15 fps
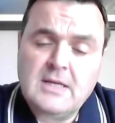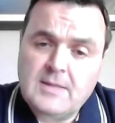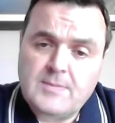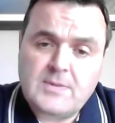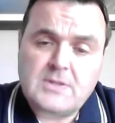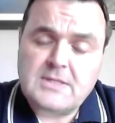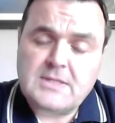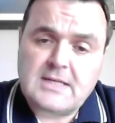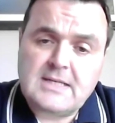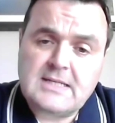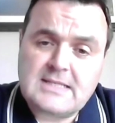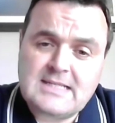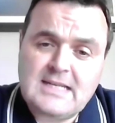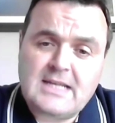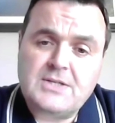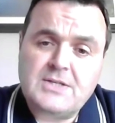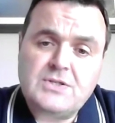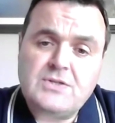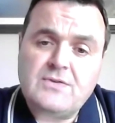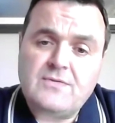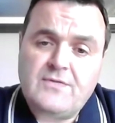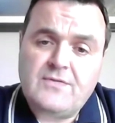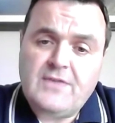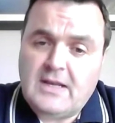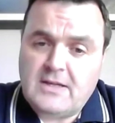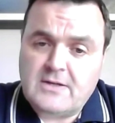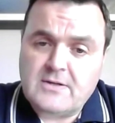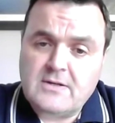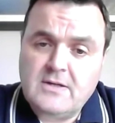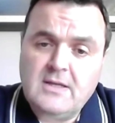because that has led us to
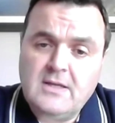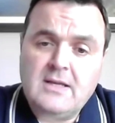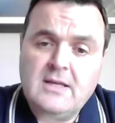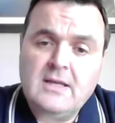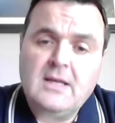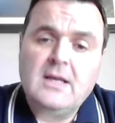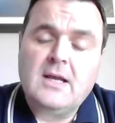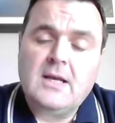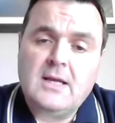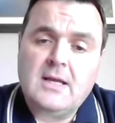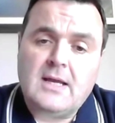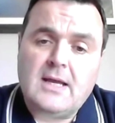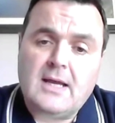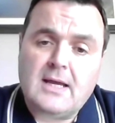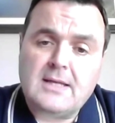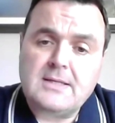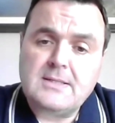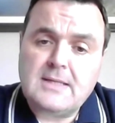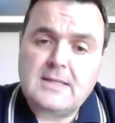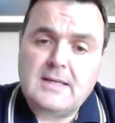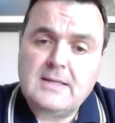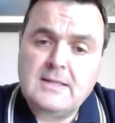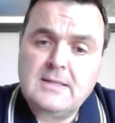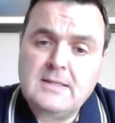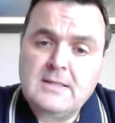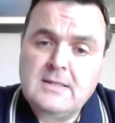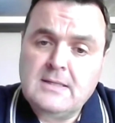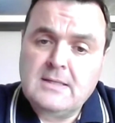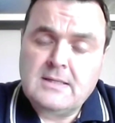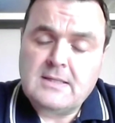failure, and
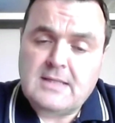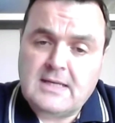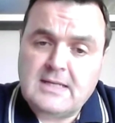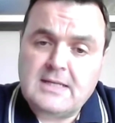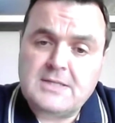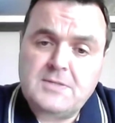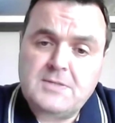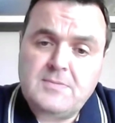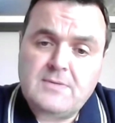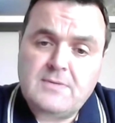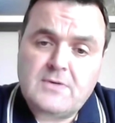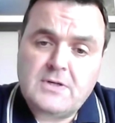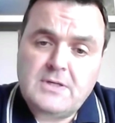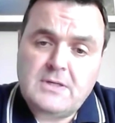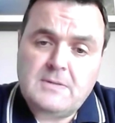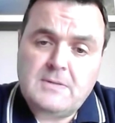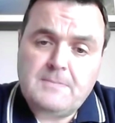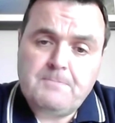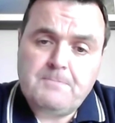that has to be avoided.